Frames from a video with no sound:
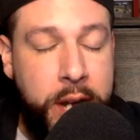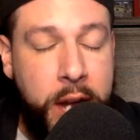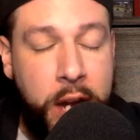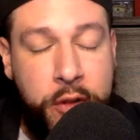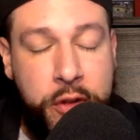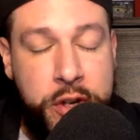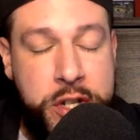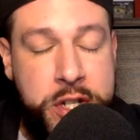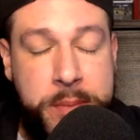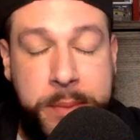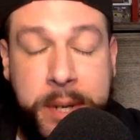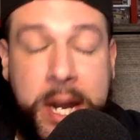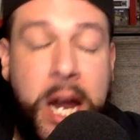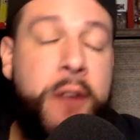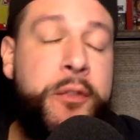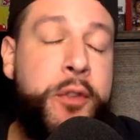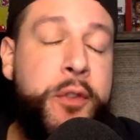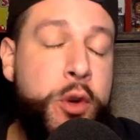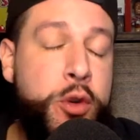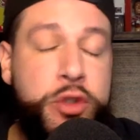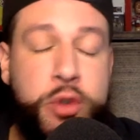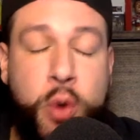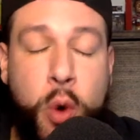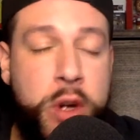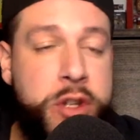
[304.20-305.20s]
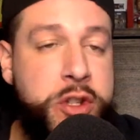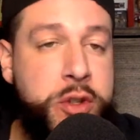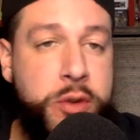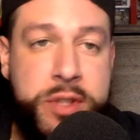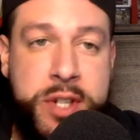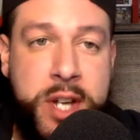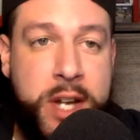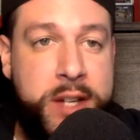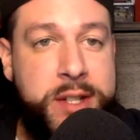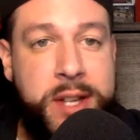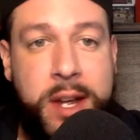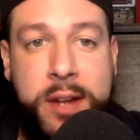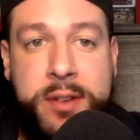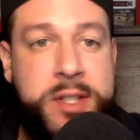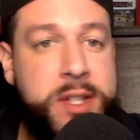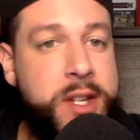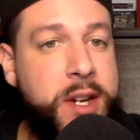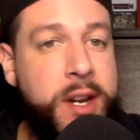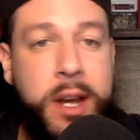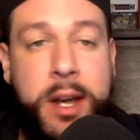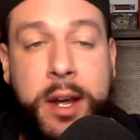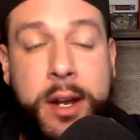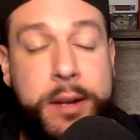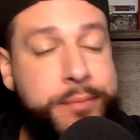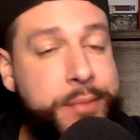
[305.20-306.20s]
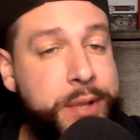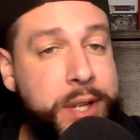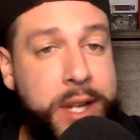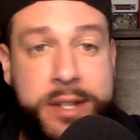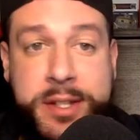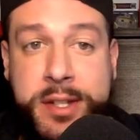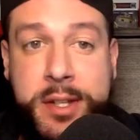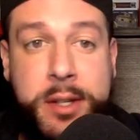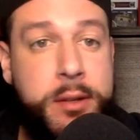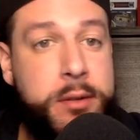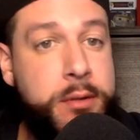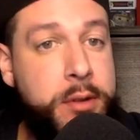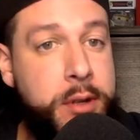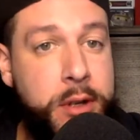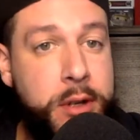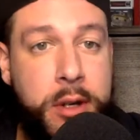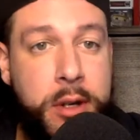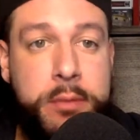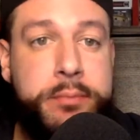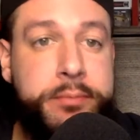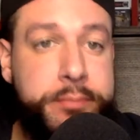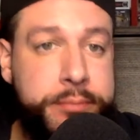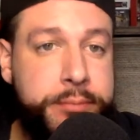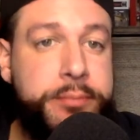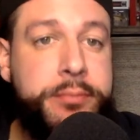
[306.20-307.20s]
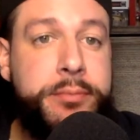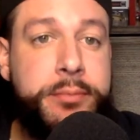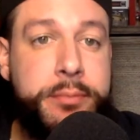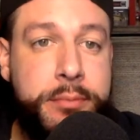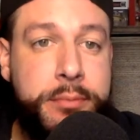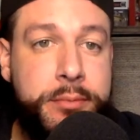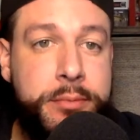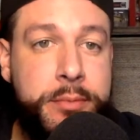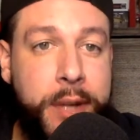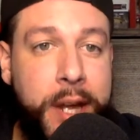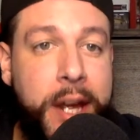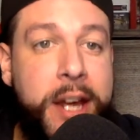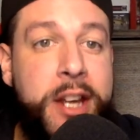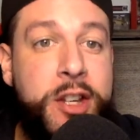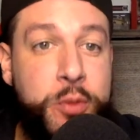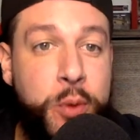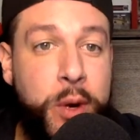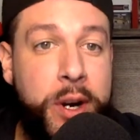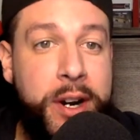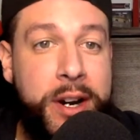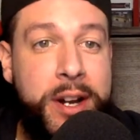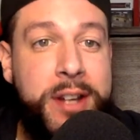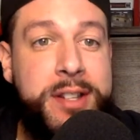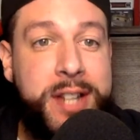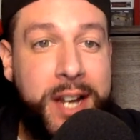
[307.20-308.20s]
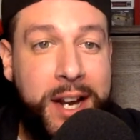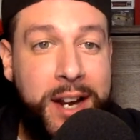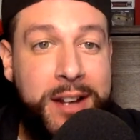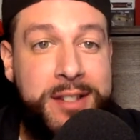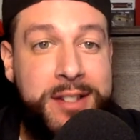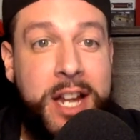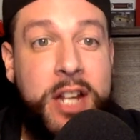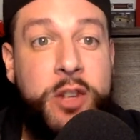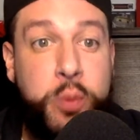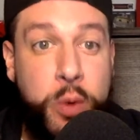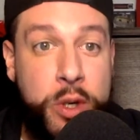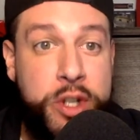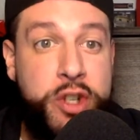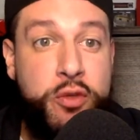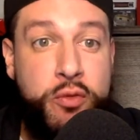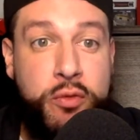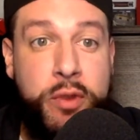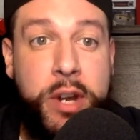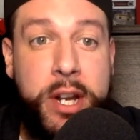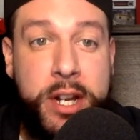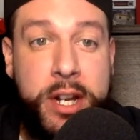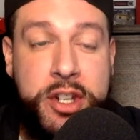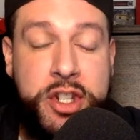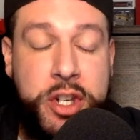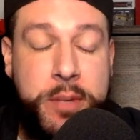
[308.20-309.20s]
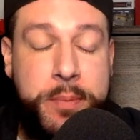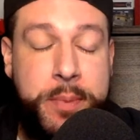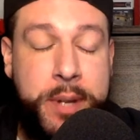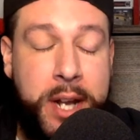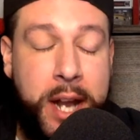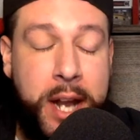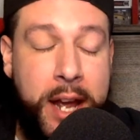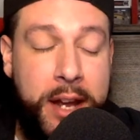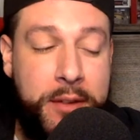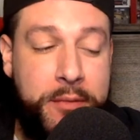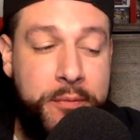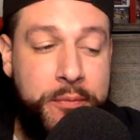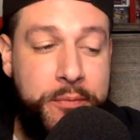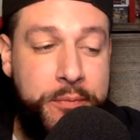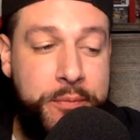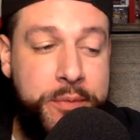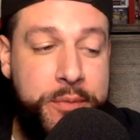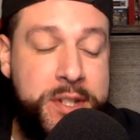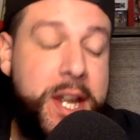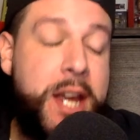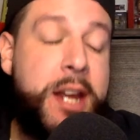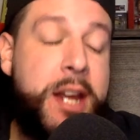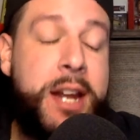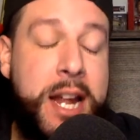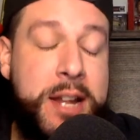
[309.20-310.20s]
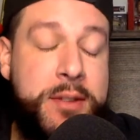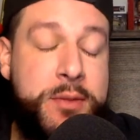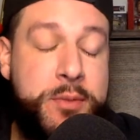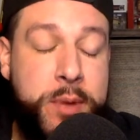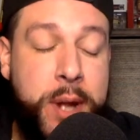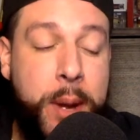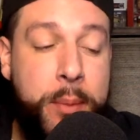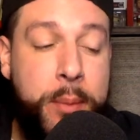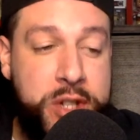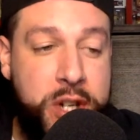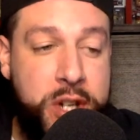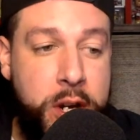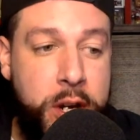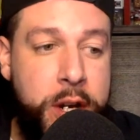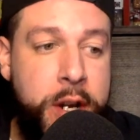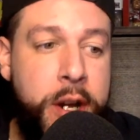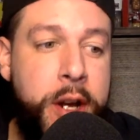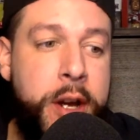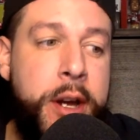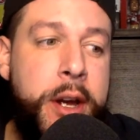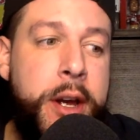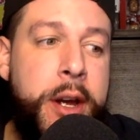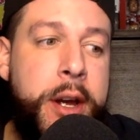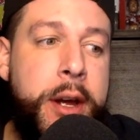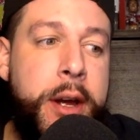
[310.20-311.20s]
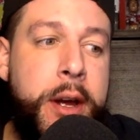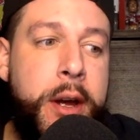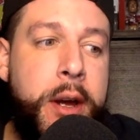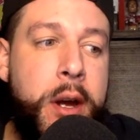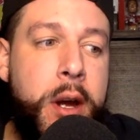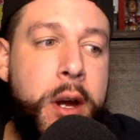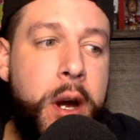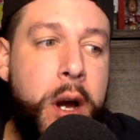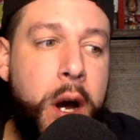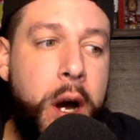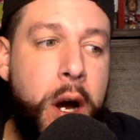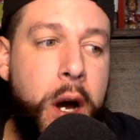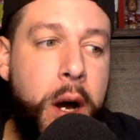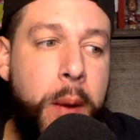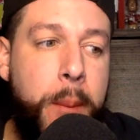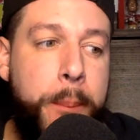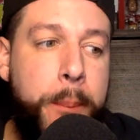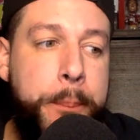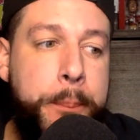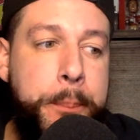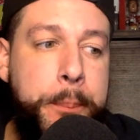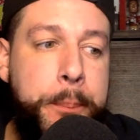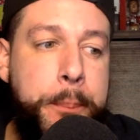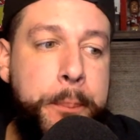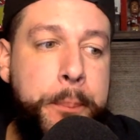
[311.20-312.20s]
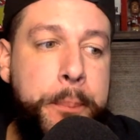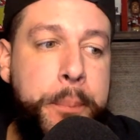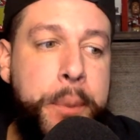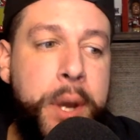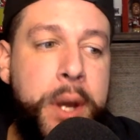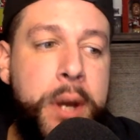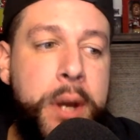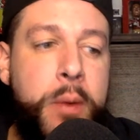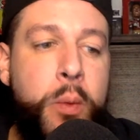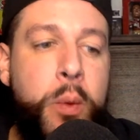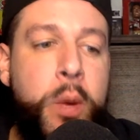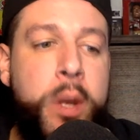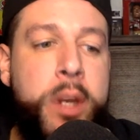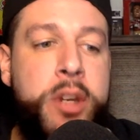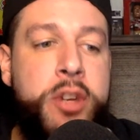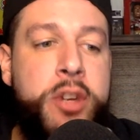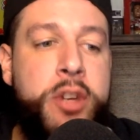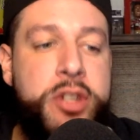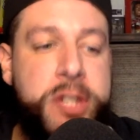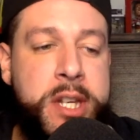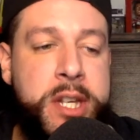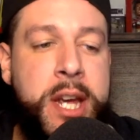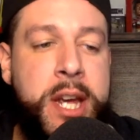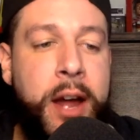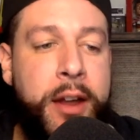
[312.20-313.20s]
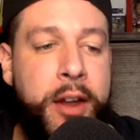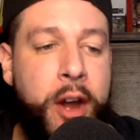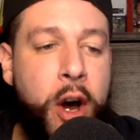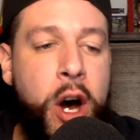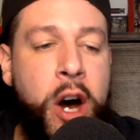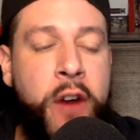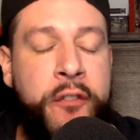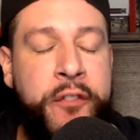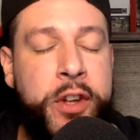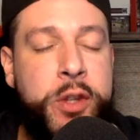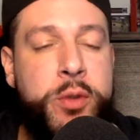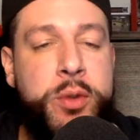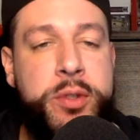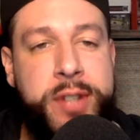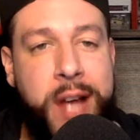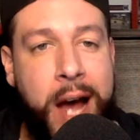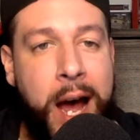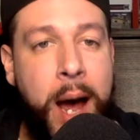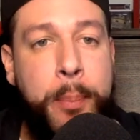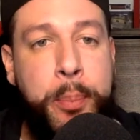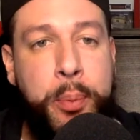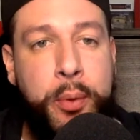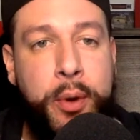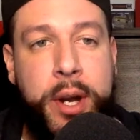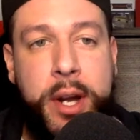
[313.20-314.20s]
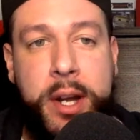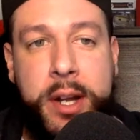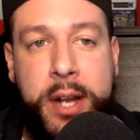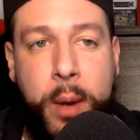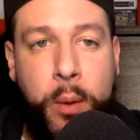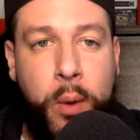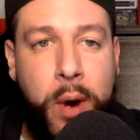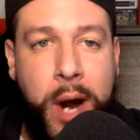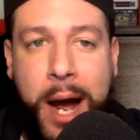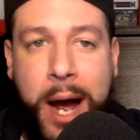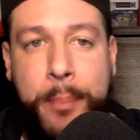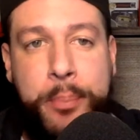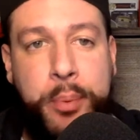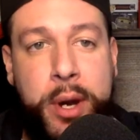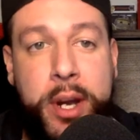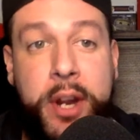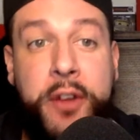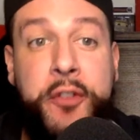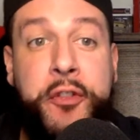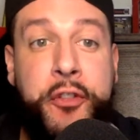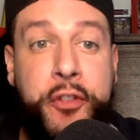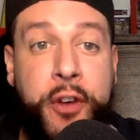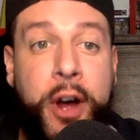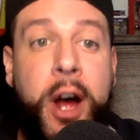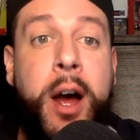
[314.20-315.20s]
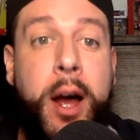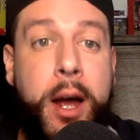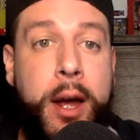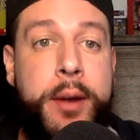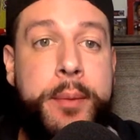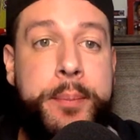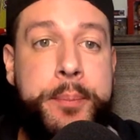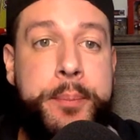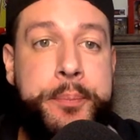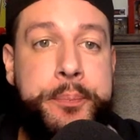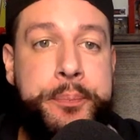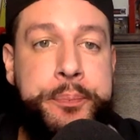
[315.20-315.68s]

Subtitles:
again, Christian McCaffrey, who scored 2 touchdowns today, and listen, is what it is. I guess that's what you really should be like saying that was good. But when you see how the offense was operating, they were operating fine.